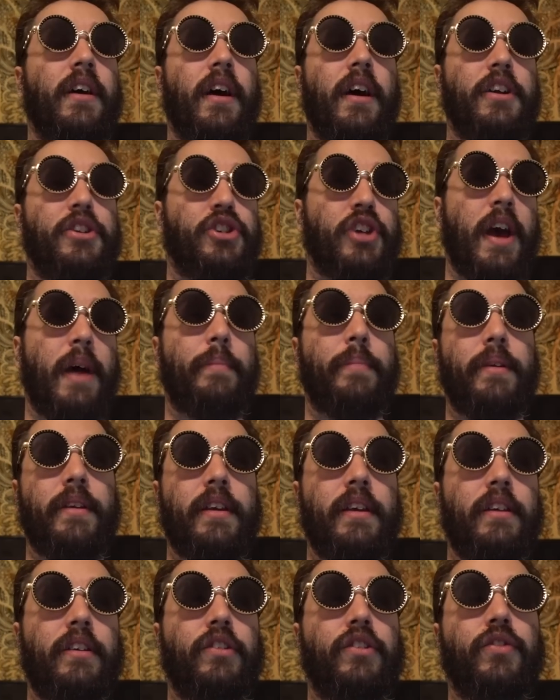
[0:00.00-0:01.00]
a
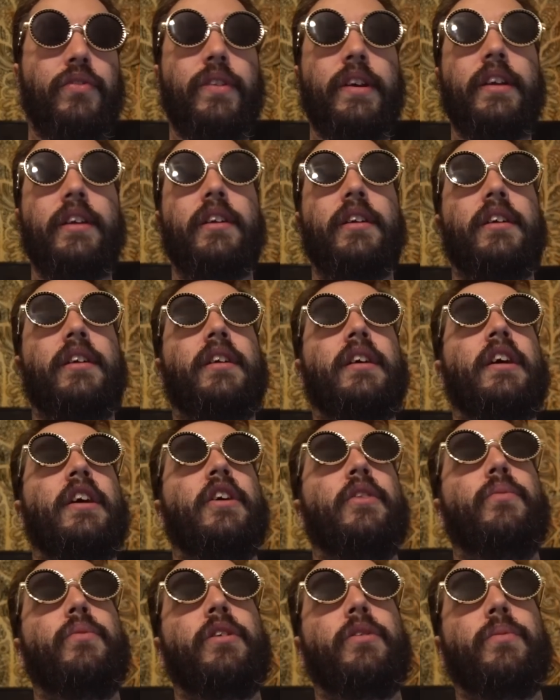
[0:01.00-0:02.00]
Japanese reader?
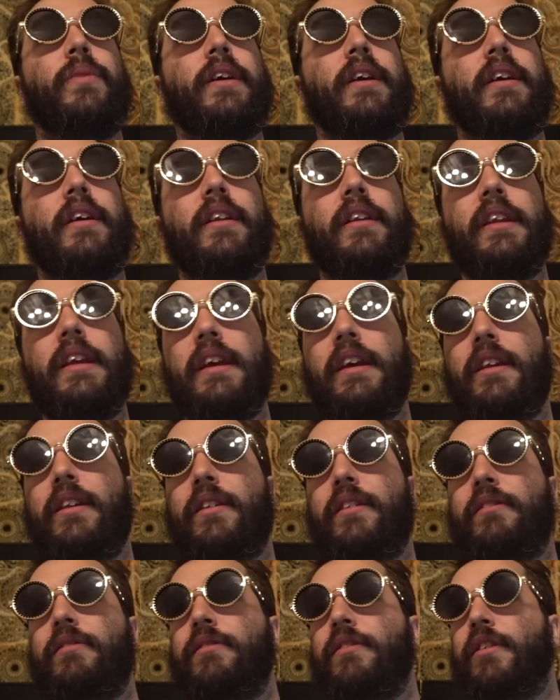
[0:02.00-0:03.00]
Would we
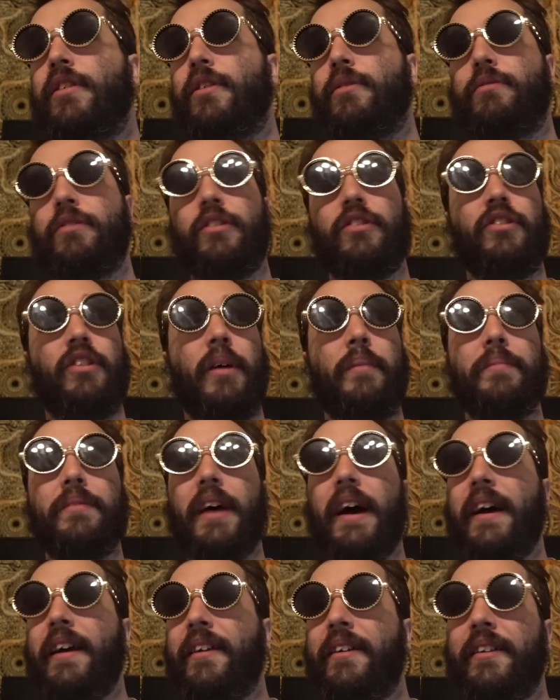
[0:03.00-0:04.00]
need you know to
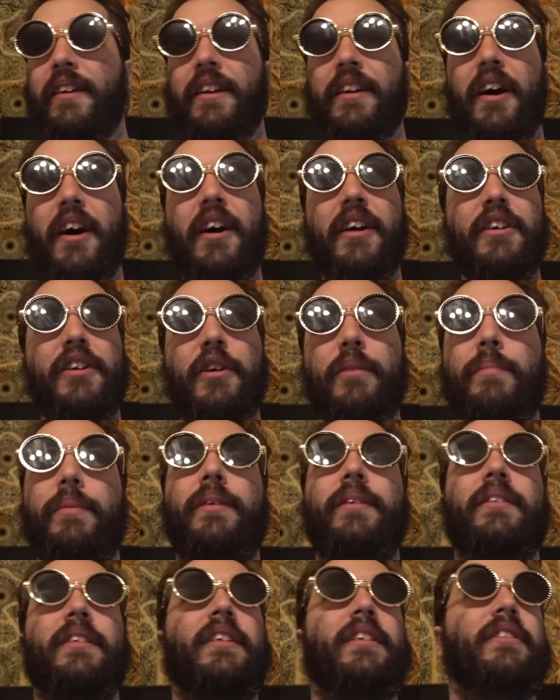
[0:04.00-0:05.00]
subtitle an
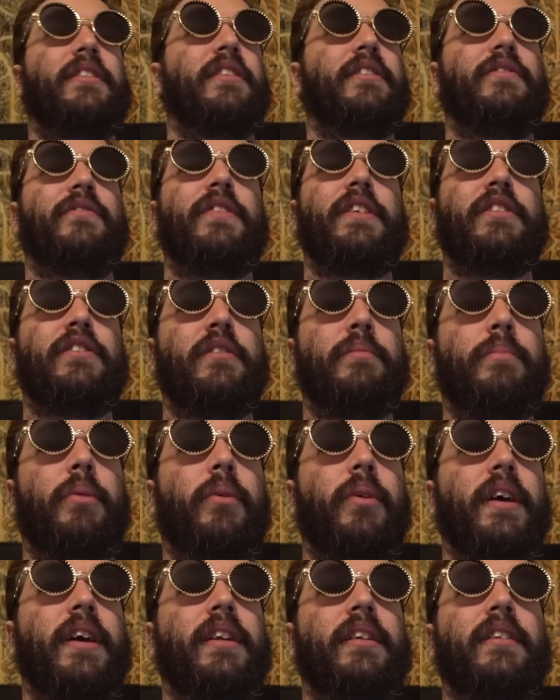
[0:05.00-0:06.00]
audiobook? Then it defeats the
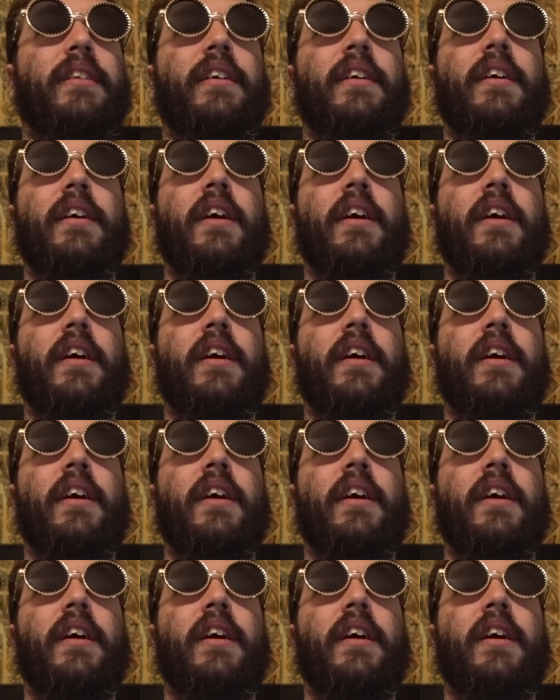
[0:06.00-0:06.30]
point.